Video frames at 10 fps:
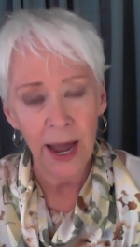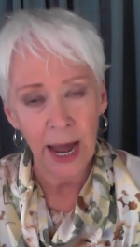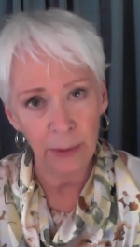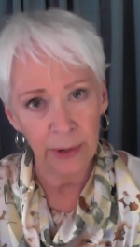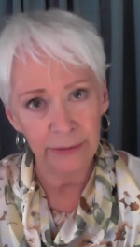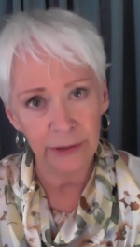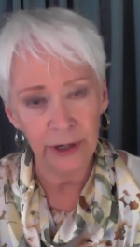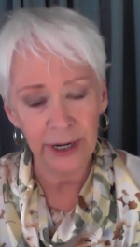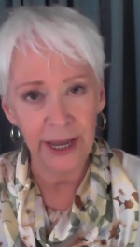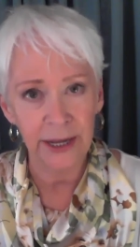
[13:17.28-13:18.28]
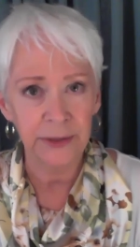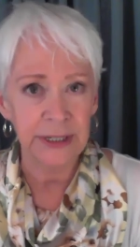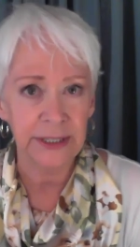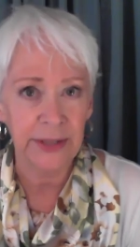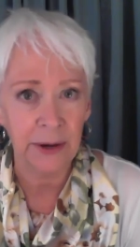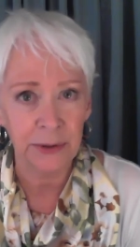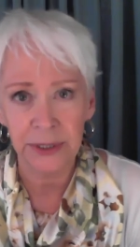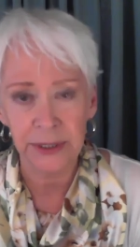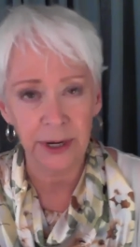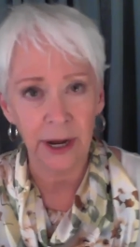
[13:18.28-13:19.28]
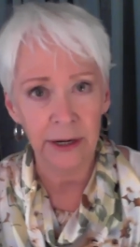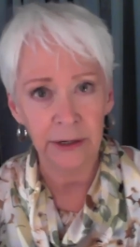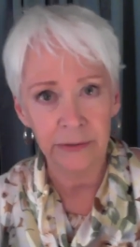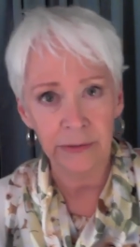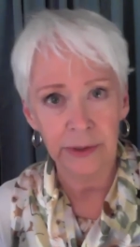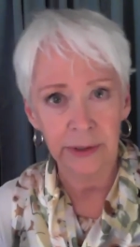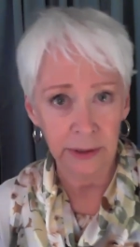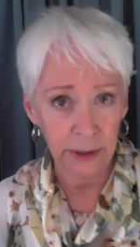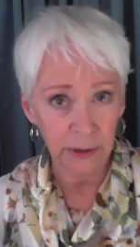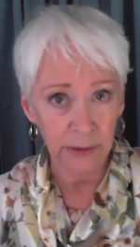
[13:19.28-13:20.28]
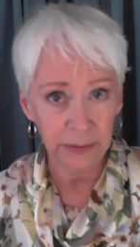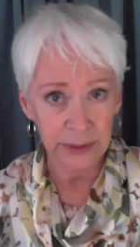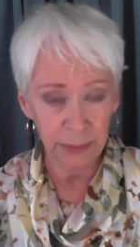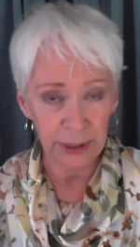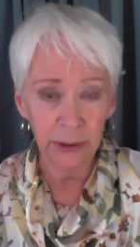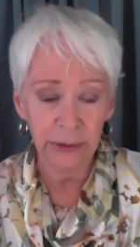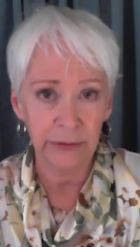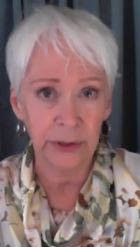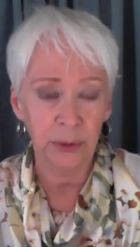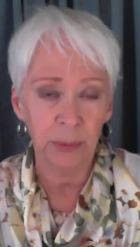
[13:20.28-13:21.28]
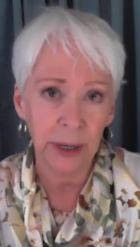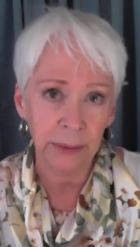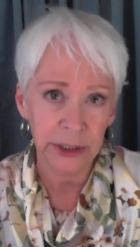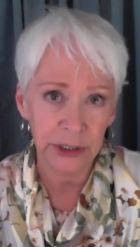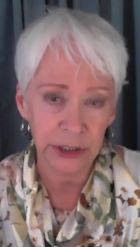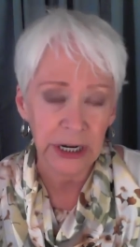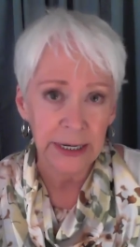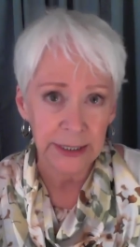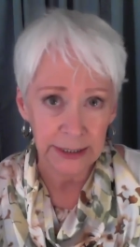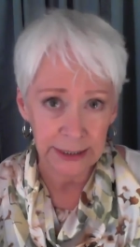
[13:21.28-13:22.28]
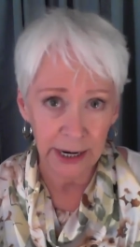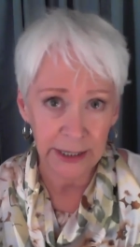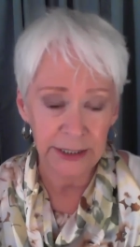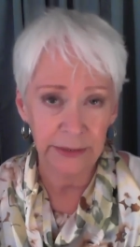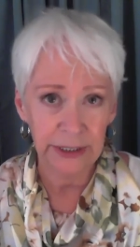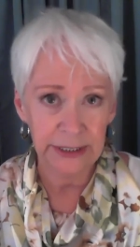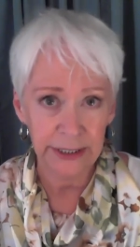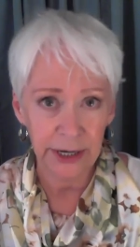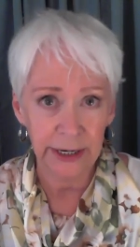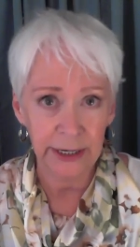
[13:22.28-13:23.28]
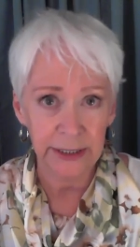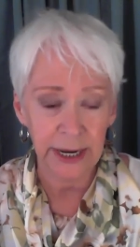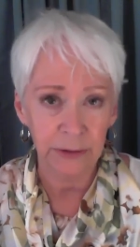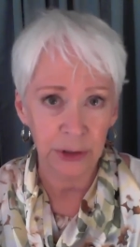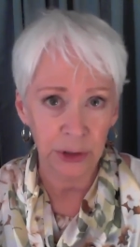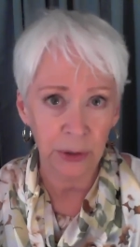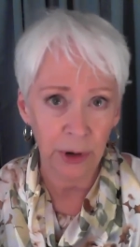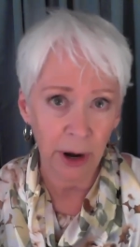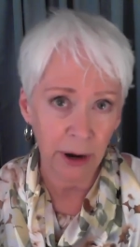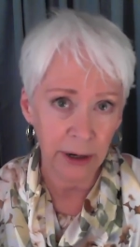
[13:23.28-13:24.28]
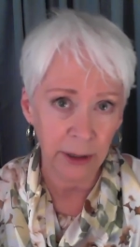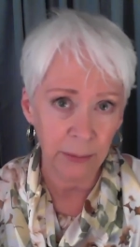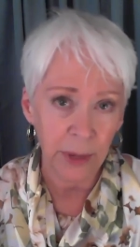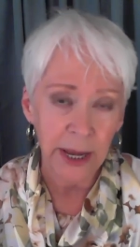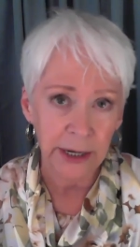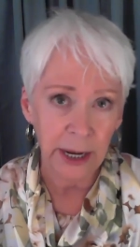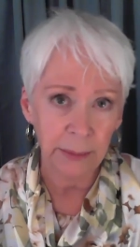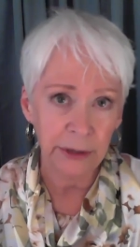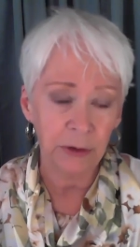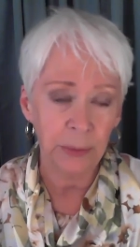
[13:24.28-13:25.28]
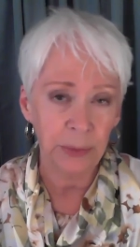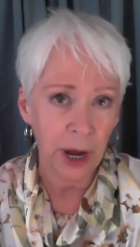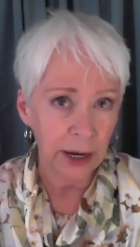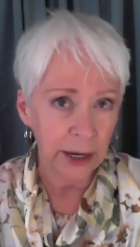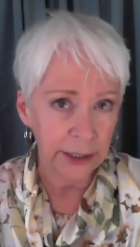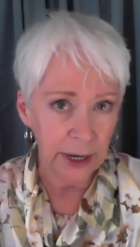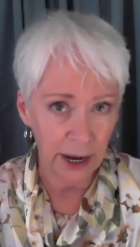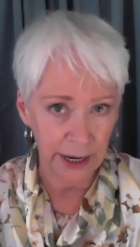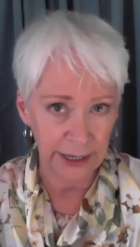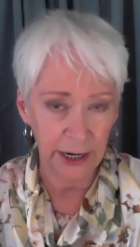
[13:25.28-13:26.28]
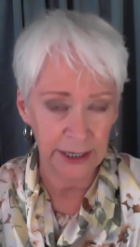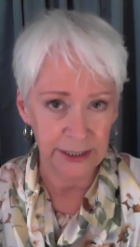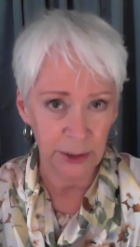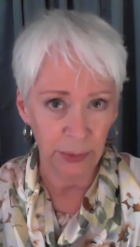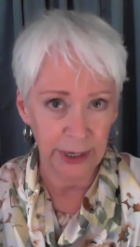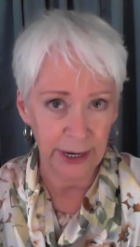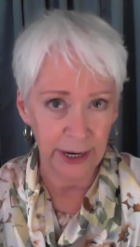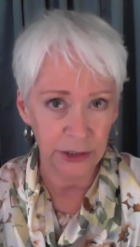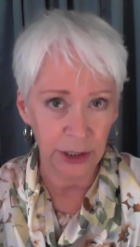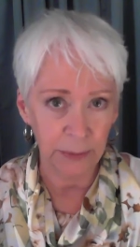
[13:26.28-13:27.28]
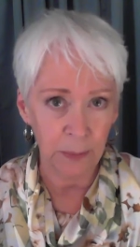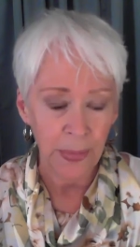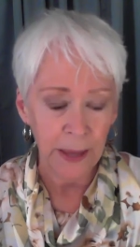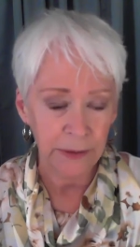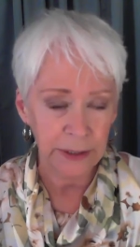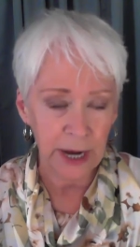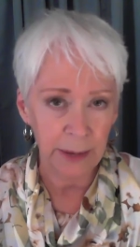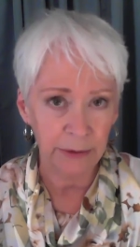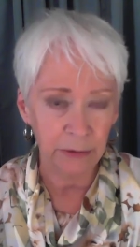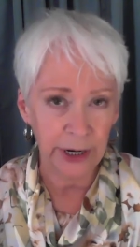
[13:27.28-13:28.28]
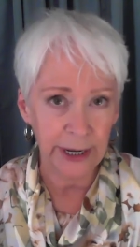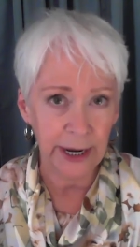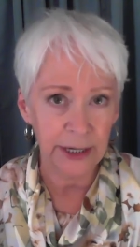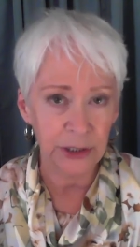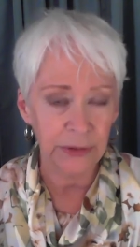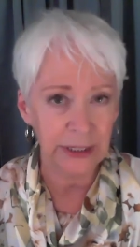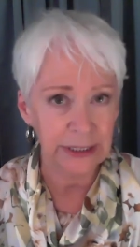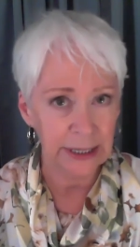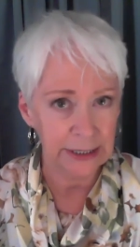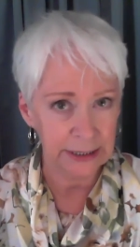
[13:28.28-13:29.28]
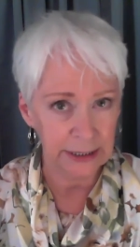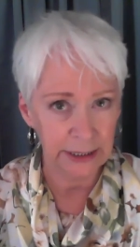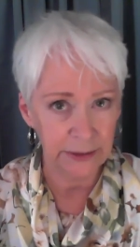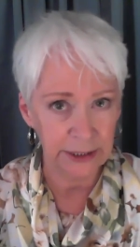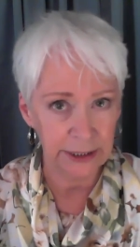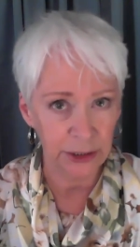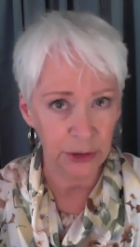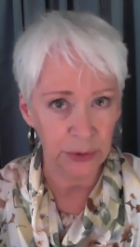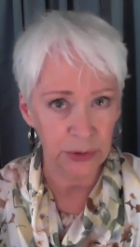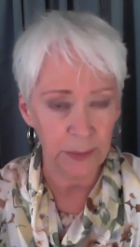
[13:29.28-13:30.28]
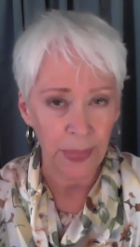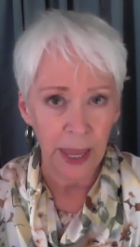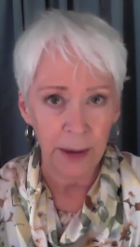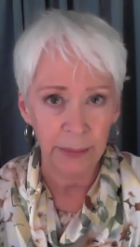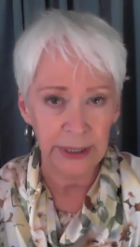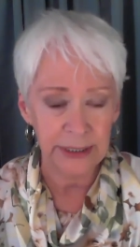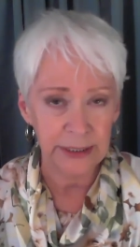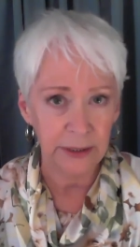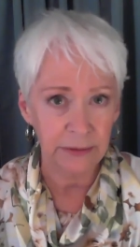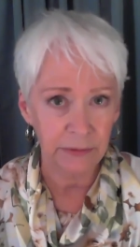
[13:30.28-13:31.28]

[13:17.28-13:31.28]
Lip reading: However, again, these thousands of peer-reviewed, published scientific studies have shown harm coming from non-ionizing radiation, the type of radiation that doesn't heat the tissues, but it's